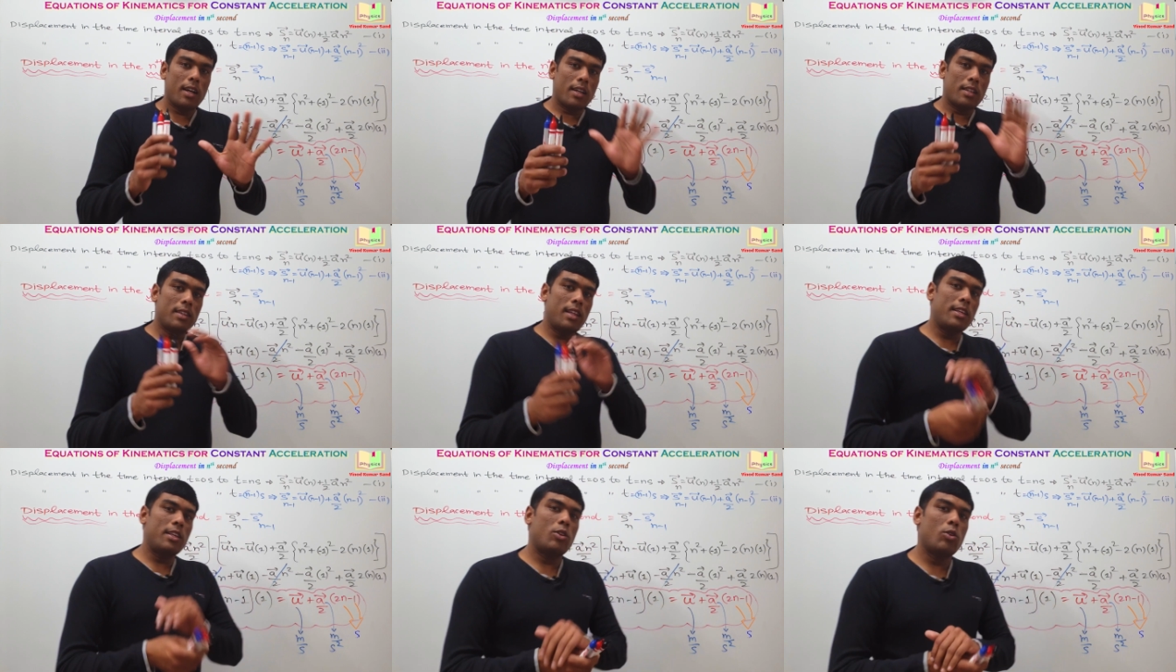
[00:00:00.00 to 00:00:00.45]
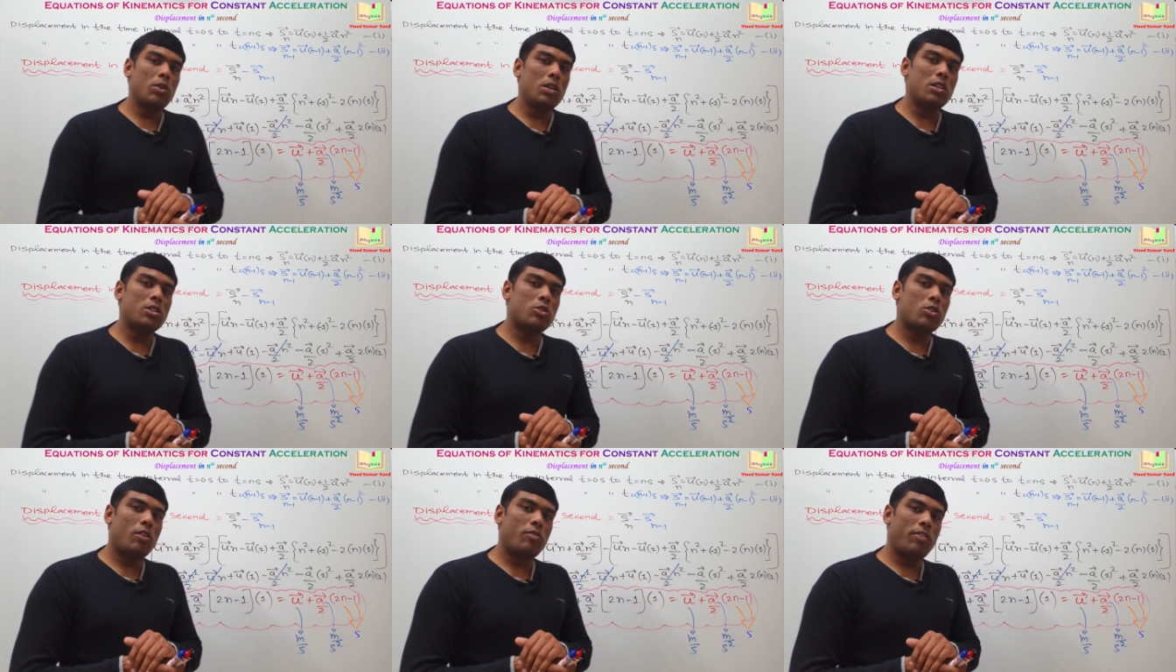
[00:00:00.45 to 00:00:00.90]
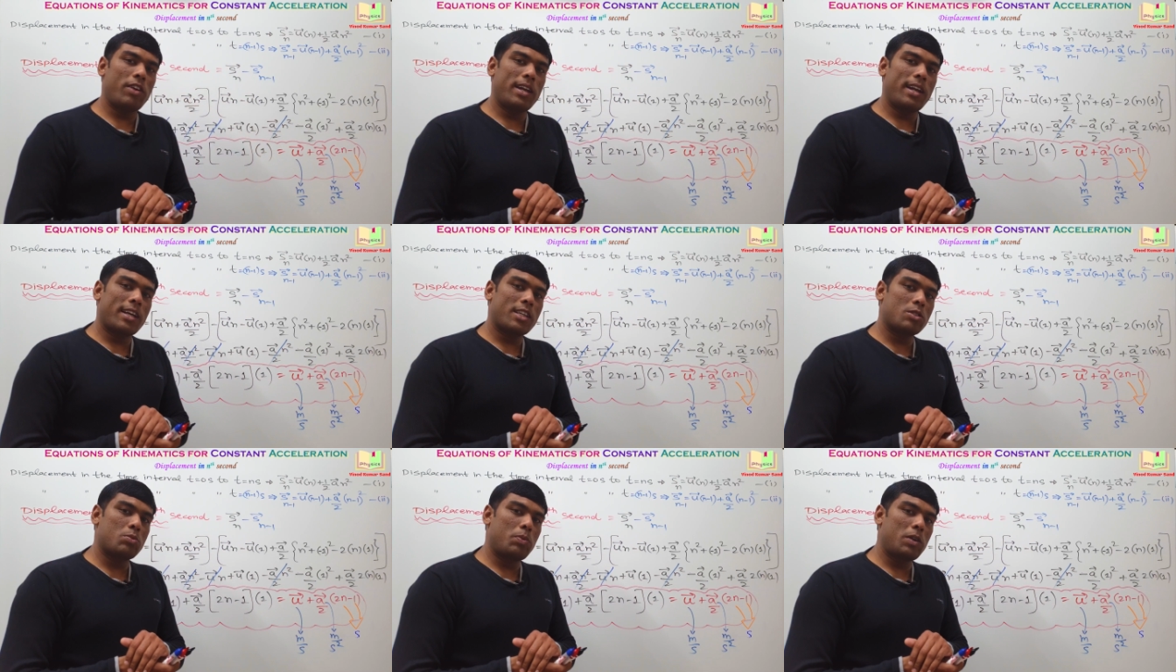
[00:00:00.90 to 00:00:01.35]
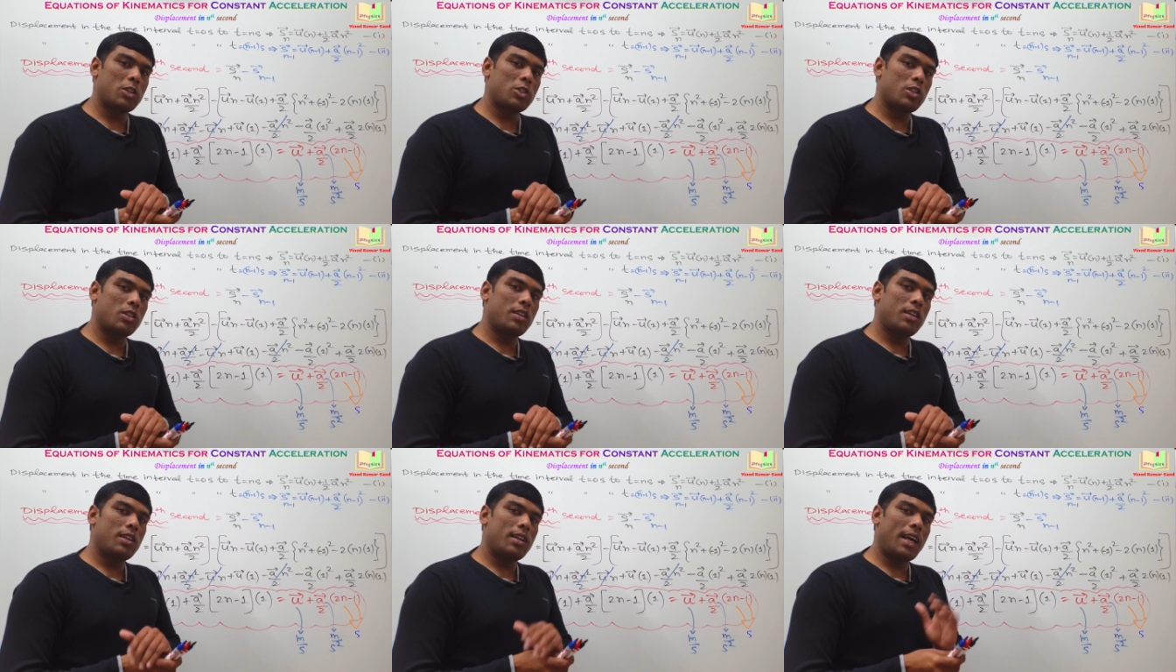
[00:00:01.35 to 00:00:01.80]
The units of an
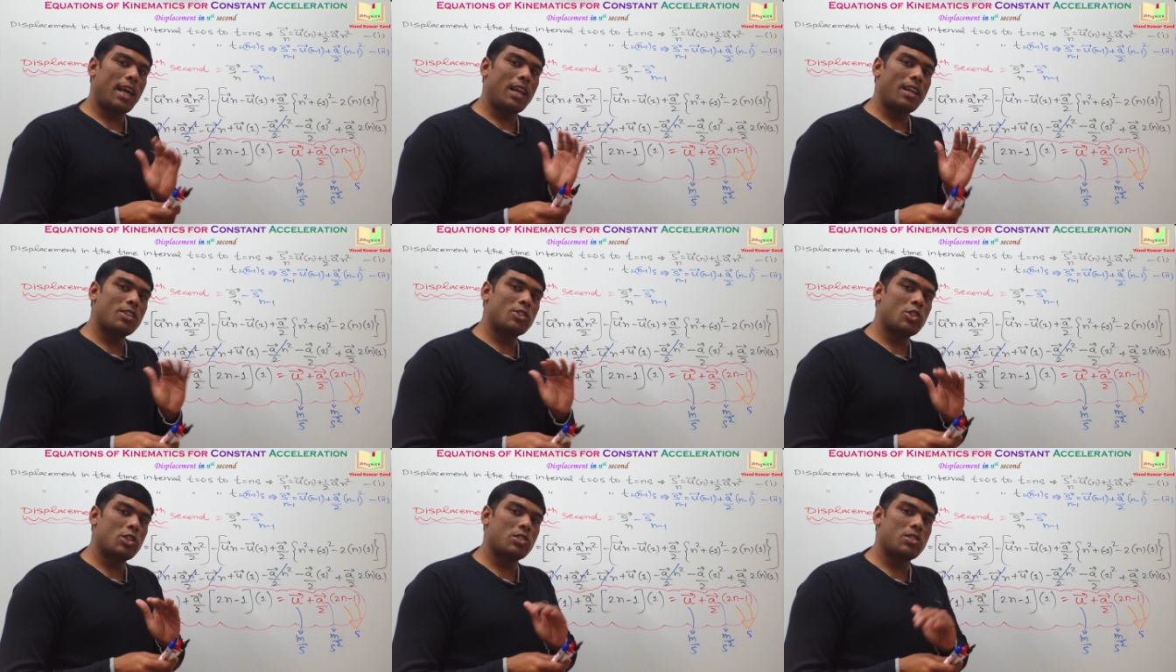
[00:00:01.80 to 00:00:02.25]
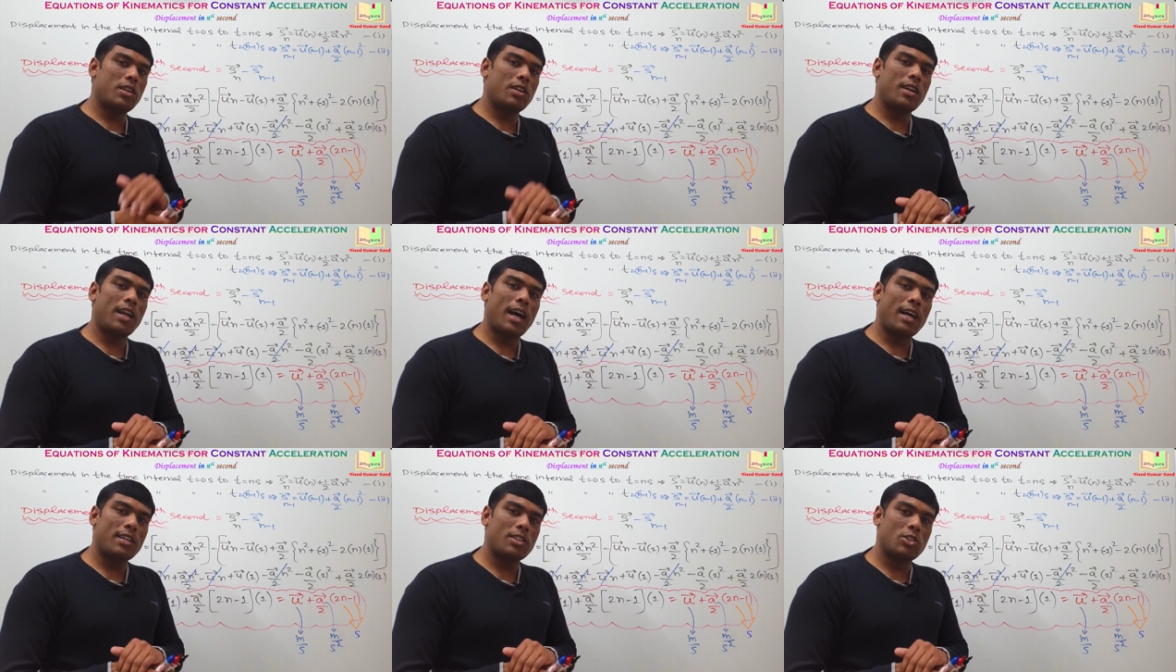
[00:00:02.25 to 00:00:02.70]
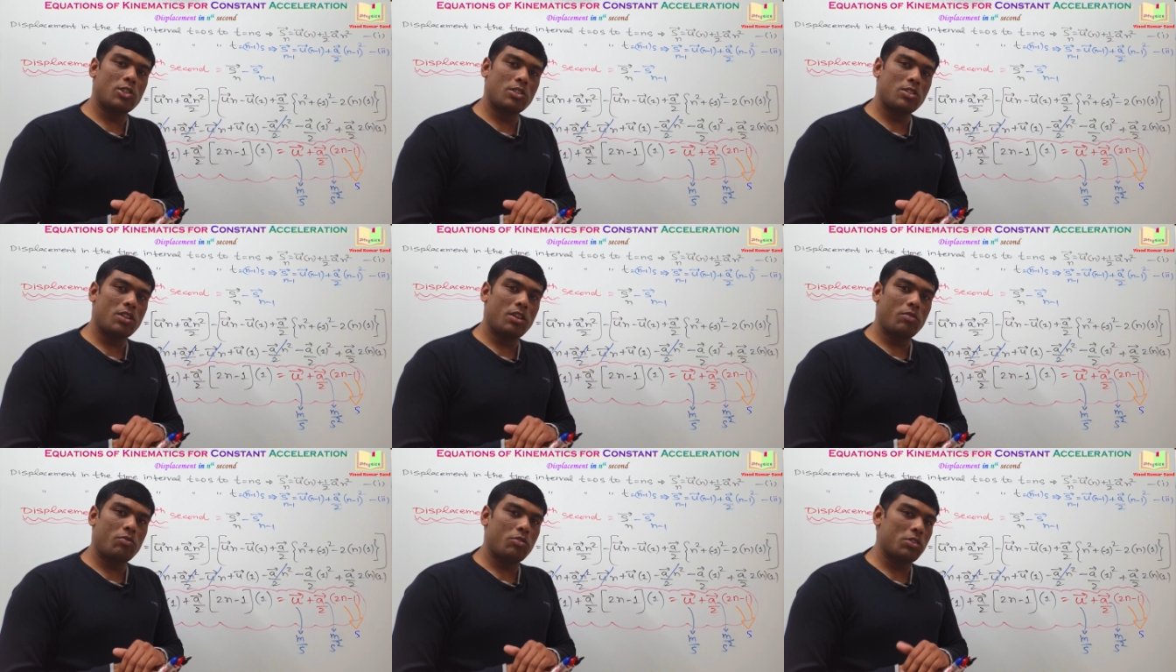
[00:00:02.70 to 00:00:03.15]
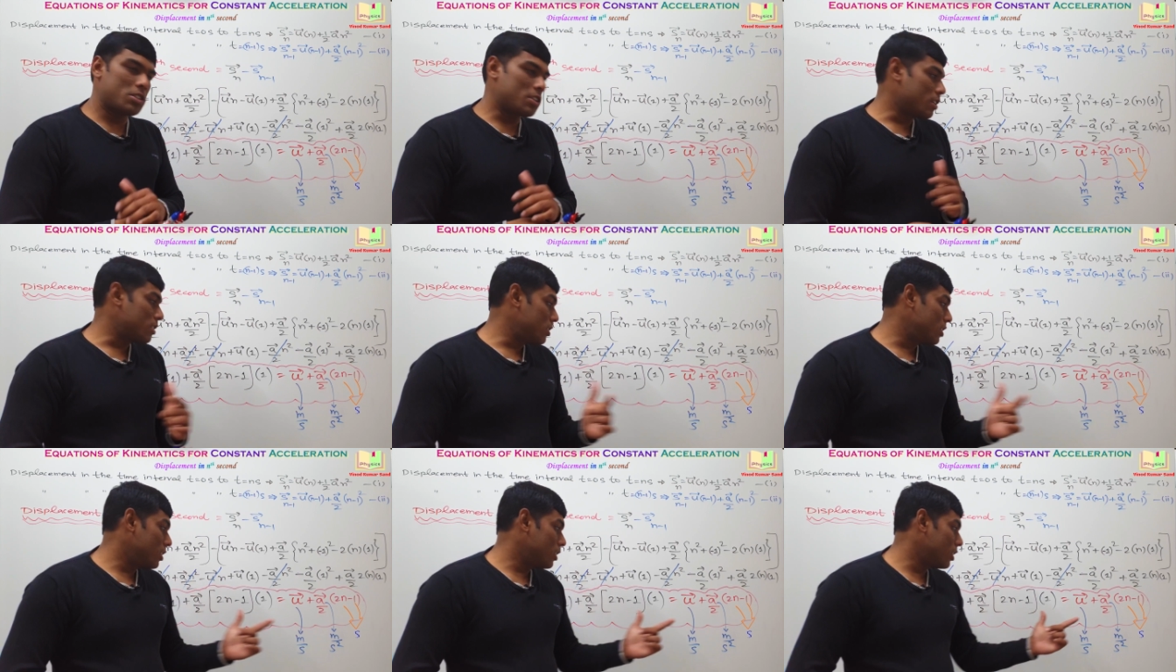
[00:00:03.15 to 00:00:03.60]
expression in LHS and RHS in
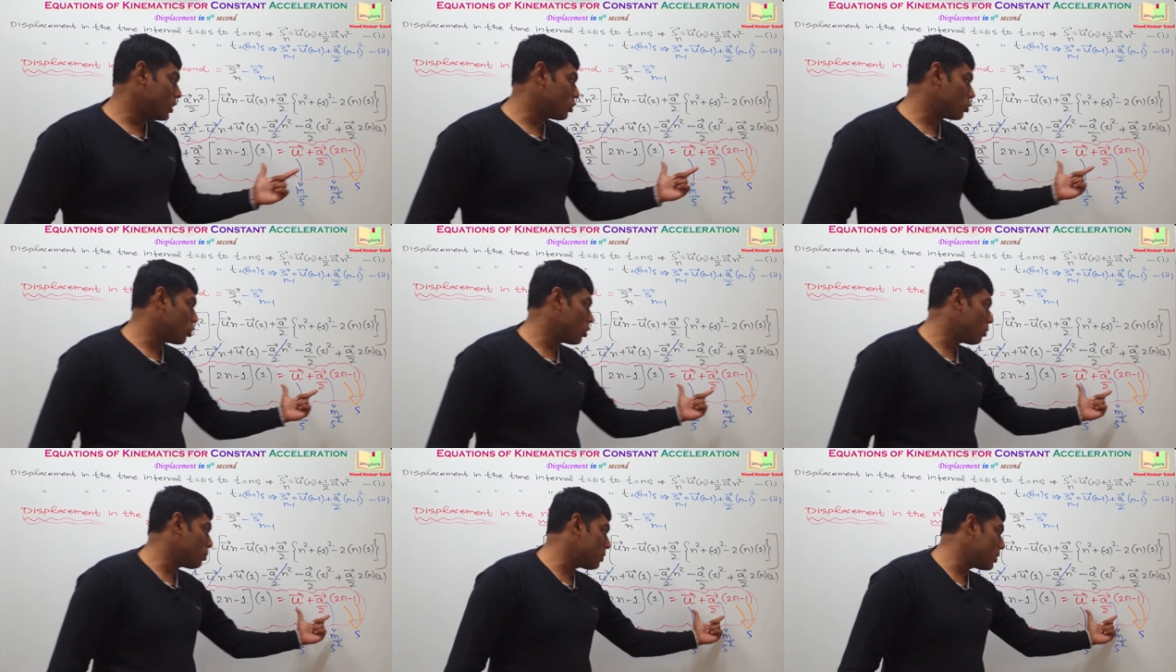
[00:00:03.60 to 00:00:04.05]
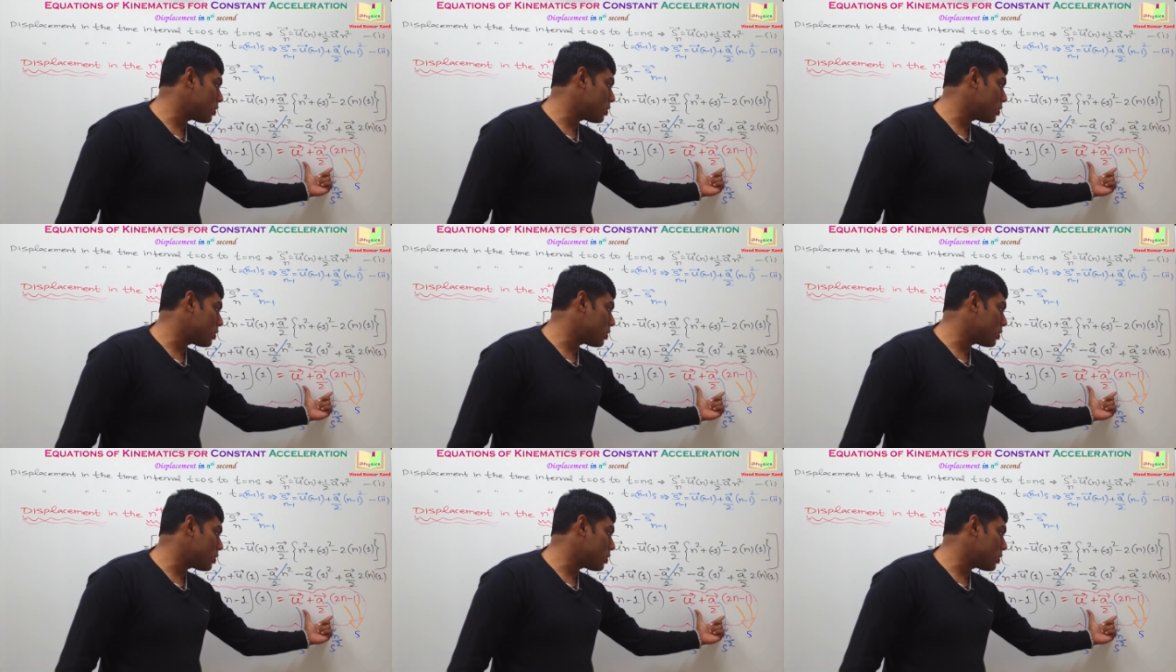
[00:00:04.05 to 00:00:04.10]
physics, they should be